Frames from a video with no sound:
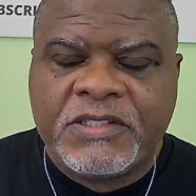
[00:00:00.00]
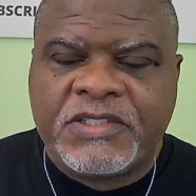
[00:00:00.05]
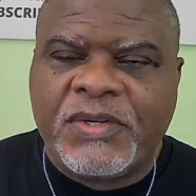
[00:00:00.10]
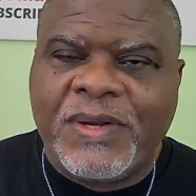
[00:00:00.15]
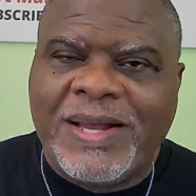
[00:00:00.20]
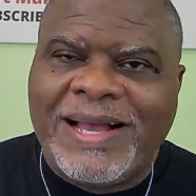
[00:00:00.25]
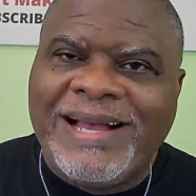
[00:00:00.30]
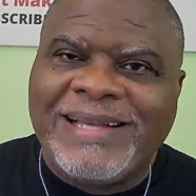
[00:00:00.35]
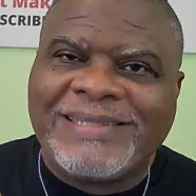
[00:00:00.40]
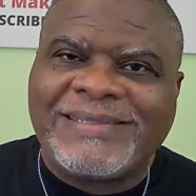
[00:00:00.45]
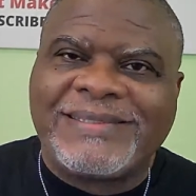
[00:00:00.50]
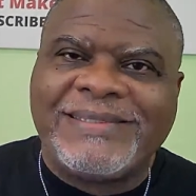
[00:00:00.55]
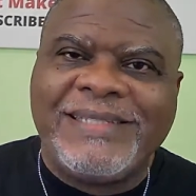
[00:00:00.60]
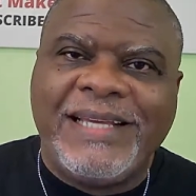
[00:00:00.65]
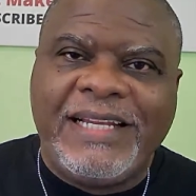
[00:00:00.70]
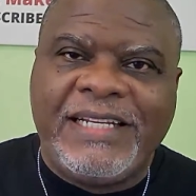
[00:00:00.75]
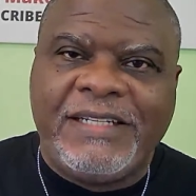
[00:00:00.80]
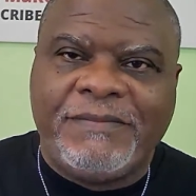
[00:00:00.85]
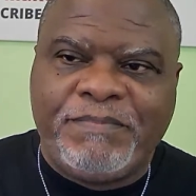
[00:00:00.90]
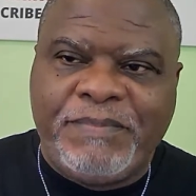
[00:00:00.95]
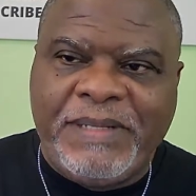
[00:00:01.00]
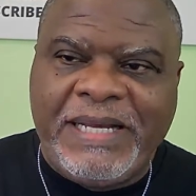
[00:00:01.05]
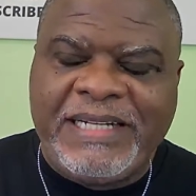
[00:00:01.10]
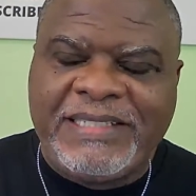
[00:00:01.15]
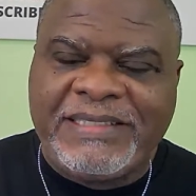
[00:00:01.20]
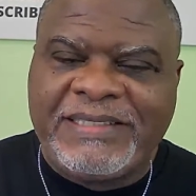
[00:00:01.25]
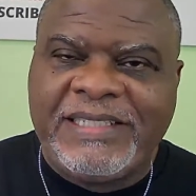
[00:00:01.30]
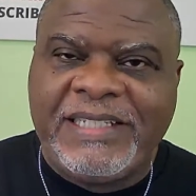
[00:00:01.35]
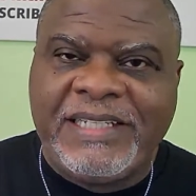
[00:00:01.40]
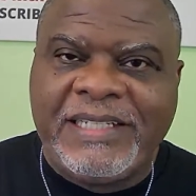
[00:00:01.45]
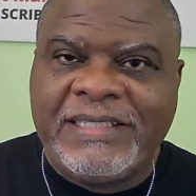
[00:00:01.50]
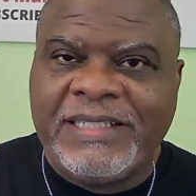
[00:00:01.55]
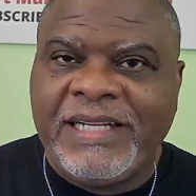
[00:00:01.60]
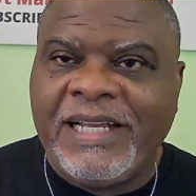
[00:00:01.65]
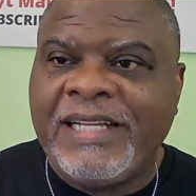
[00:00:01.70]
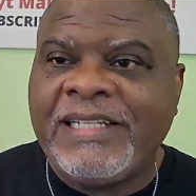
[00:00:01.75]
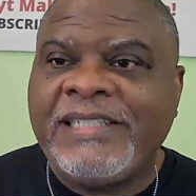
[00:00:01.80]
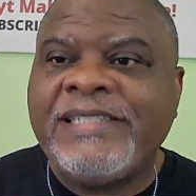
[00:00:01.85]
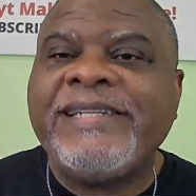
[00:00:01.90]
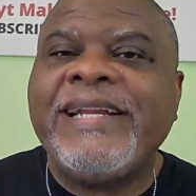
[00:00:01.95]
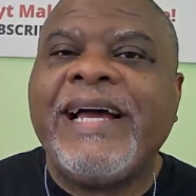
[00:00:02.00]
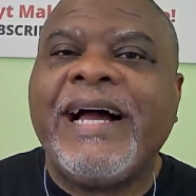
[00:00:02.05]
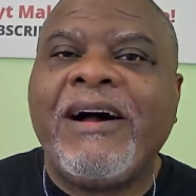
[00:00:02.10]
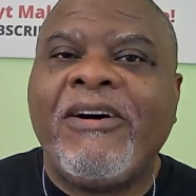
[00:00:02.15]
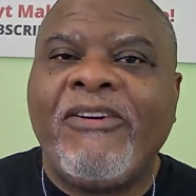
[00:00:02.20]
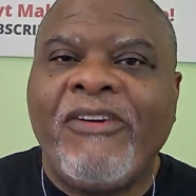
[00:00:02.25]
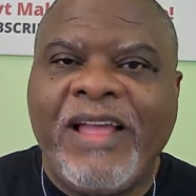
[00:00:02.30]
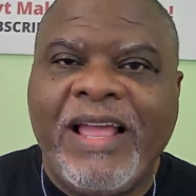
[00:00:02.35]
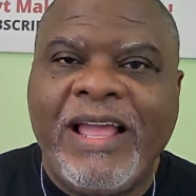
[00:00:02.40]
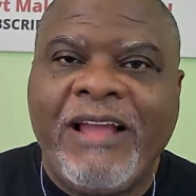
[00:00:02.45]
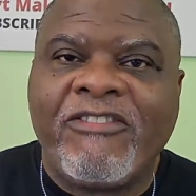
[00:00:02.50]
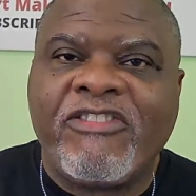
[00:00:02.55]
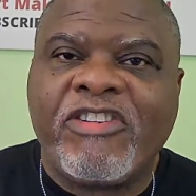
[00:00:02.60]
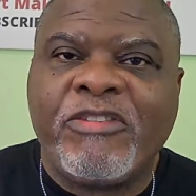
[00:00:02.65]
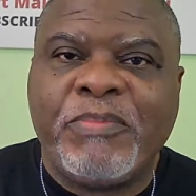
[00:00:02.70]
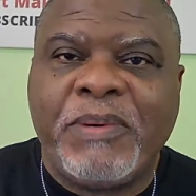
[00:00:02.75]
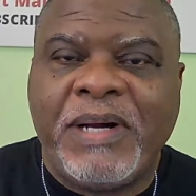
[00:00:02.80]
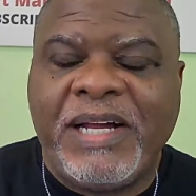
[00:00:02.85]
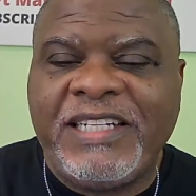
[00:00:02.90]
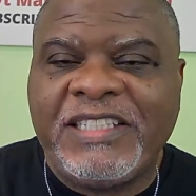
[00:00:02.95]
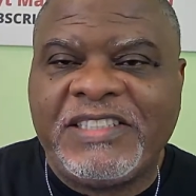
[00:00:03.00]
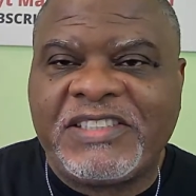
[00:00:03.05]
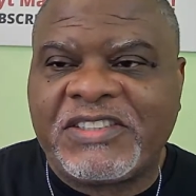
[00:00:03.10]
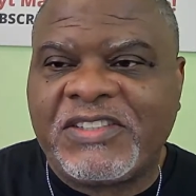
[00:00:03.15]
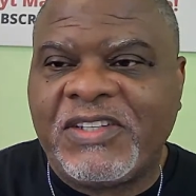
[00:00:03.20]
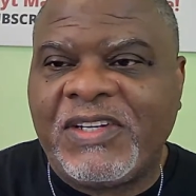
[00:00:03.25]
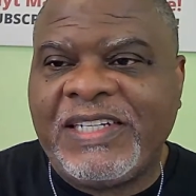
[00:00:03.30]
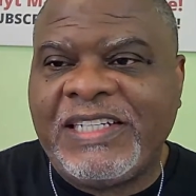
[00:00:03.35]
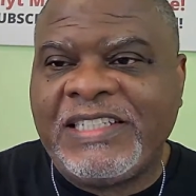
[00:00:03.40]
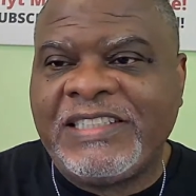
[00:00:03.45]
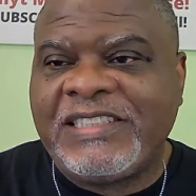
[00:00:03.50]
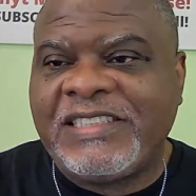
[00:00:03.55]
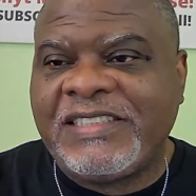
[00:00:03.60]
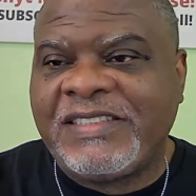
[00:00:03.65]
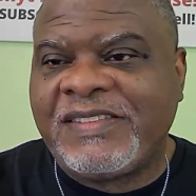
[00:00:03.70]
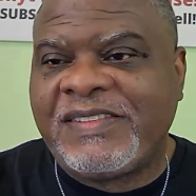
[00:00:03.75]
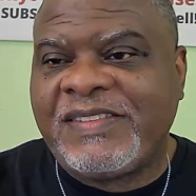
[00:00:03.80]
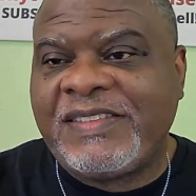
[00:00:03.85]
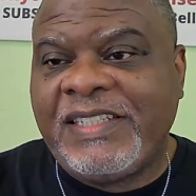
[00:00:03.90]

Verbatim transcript: So I said it back then, and now everybody's starting to